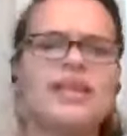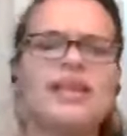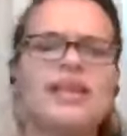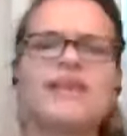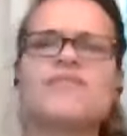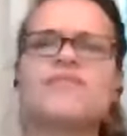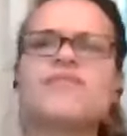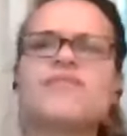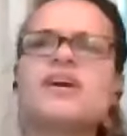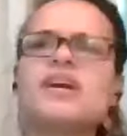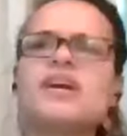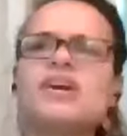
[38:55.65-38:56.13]
Like
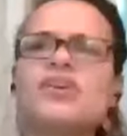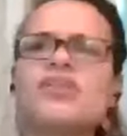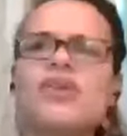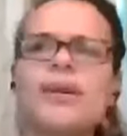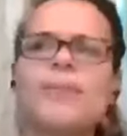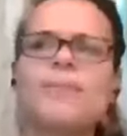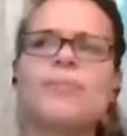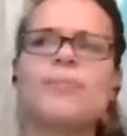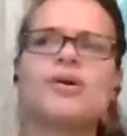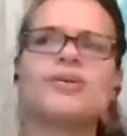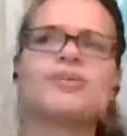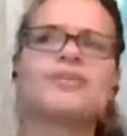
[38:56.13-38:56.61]
a very
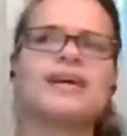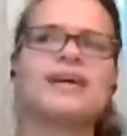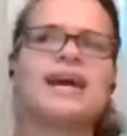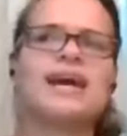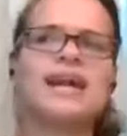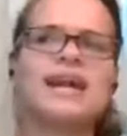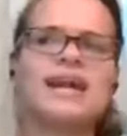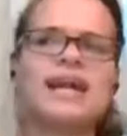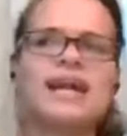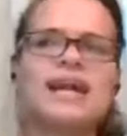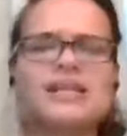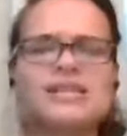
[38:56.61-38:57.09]
great book that
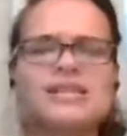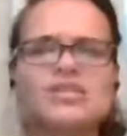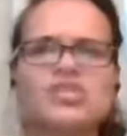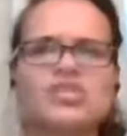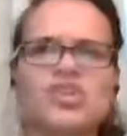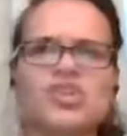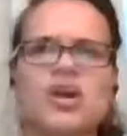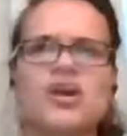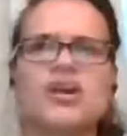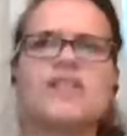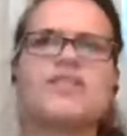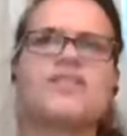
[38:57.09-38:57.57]
kind of
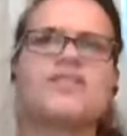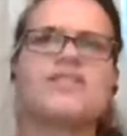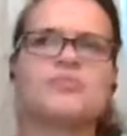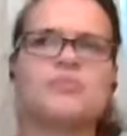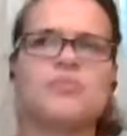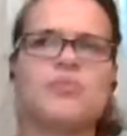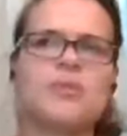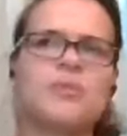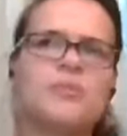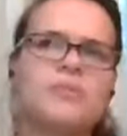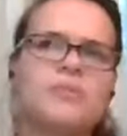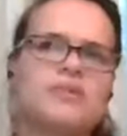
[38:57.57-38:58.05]
started this
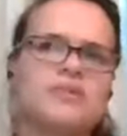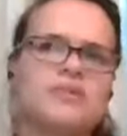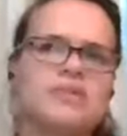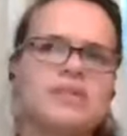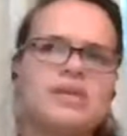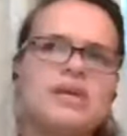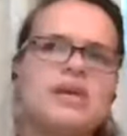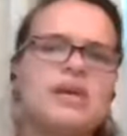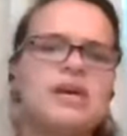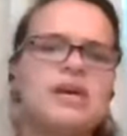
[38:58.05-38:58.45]
purpose